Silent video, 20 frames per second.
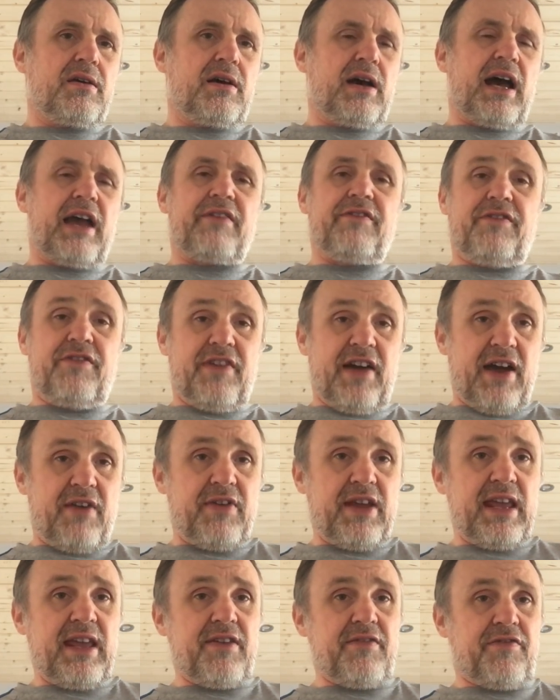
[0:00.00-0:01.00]
I
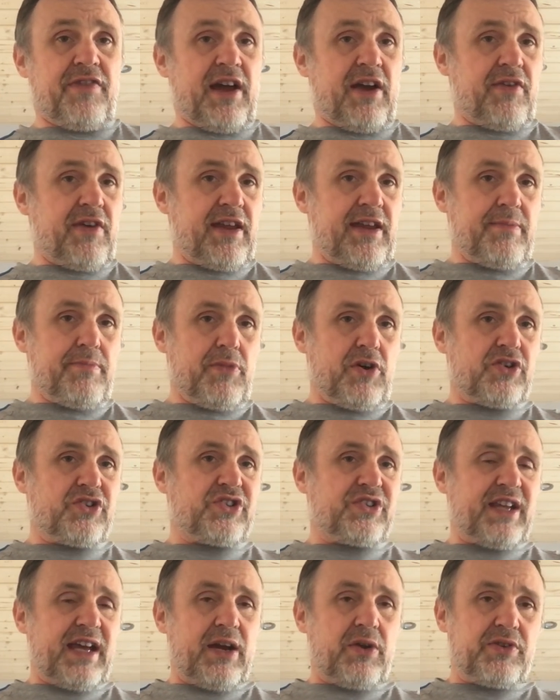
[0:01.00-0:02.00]
very, very
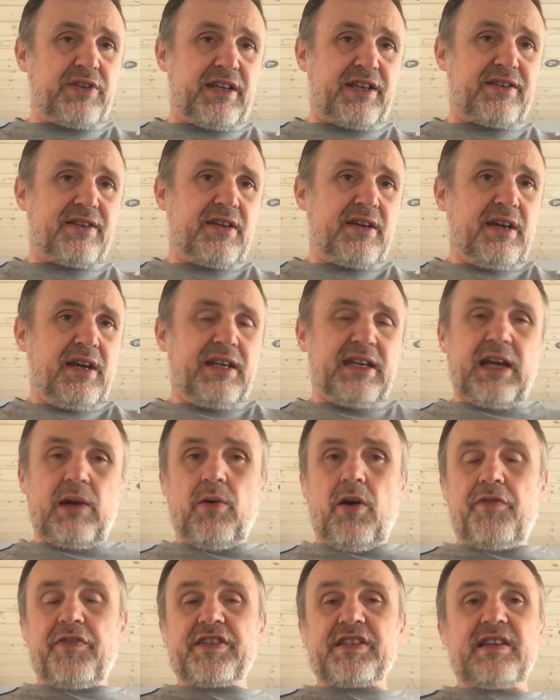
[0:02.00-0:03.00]
much doubt it. Now,
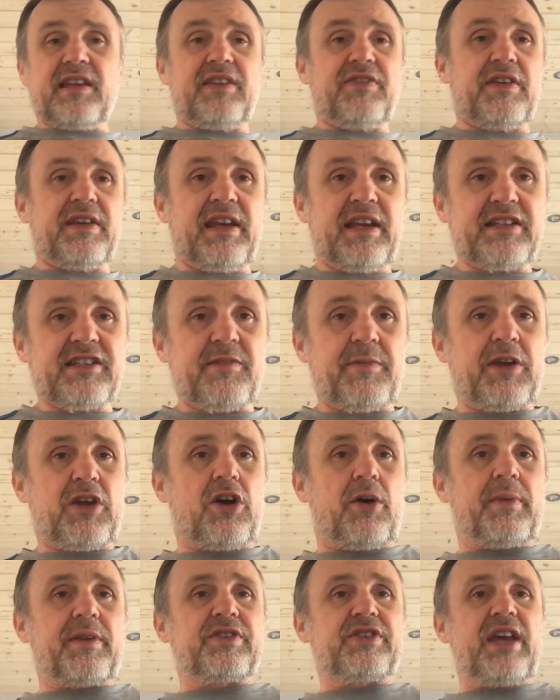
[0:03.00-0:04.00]
obviously, there needs to be
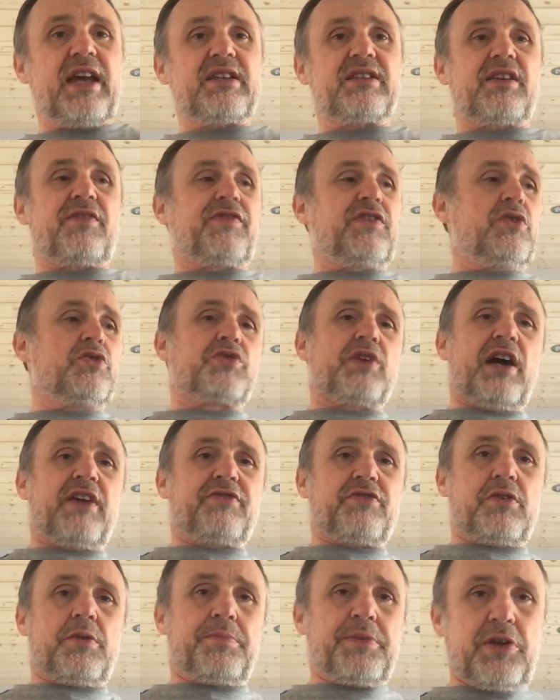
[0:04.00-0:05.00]
common sense. If you drive
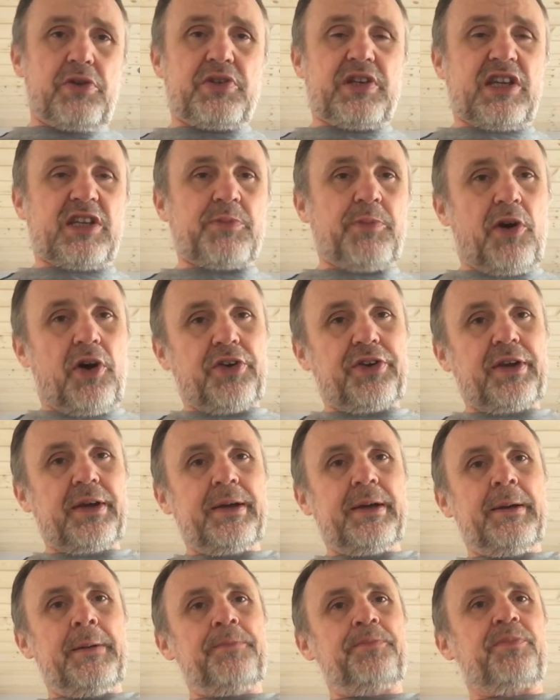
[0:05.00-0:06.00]
to a beauty spot
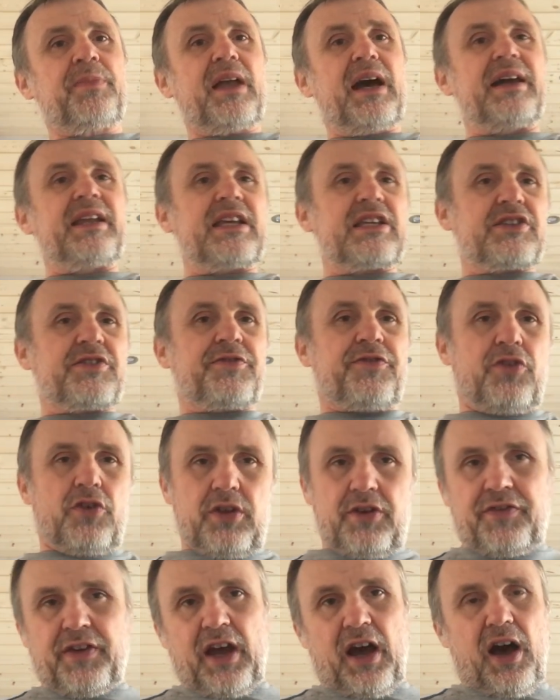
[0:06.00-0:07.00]
and it's
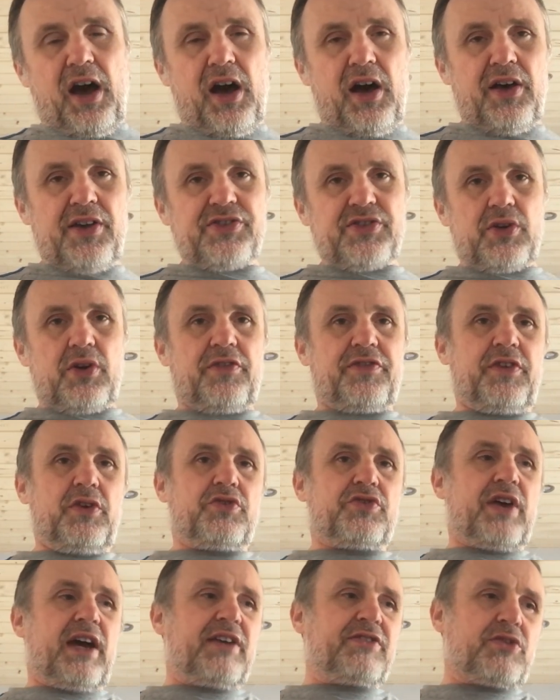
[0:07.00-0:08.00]
full of cars, or if you
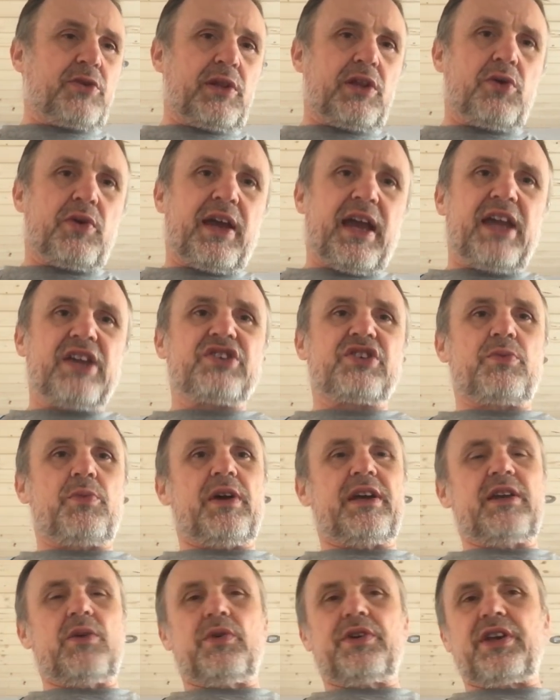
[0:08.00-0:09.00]
drive to a location
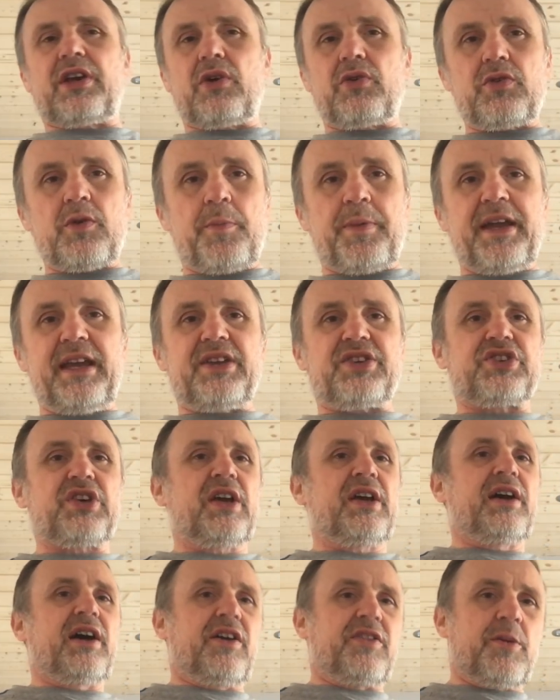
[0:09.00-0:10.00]
where you want to go to a beach
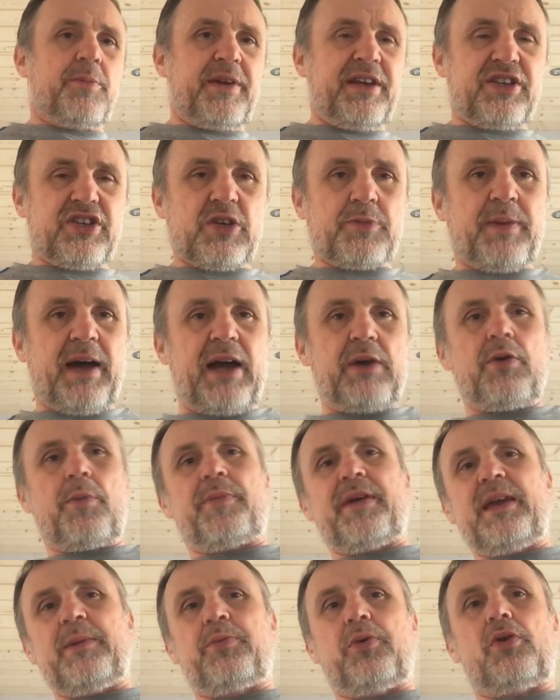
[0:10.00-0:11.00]
and the beach is packed with
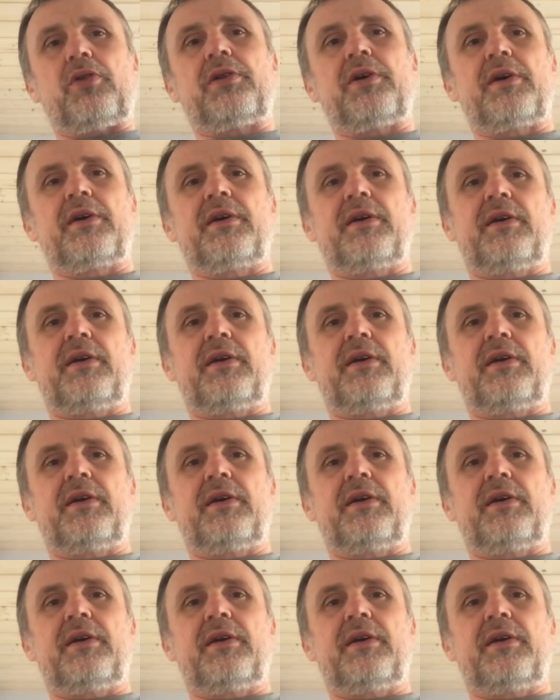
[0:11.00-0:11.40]
people,